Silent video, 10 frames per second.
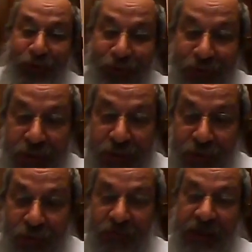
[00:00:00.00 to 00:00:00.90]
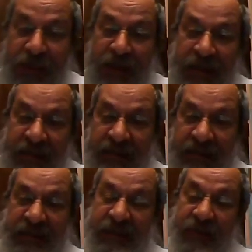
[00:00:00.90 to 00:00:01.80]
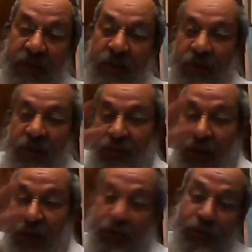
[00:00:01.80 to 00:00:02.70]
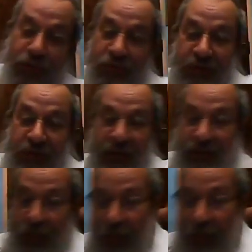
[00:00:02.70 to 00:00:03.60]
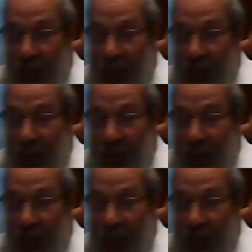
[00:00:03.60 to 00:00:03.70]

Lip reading: The story is that in those days there were no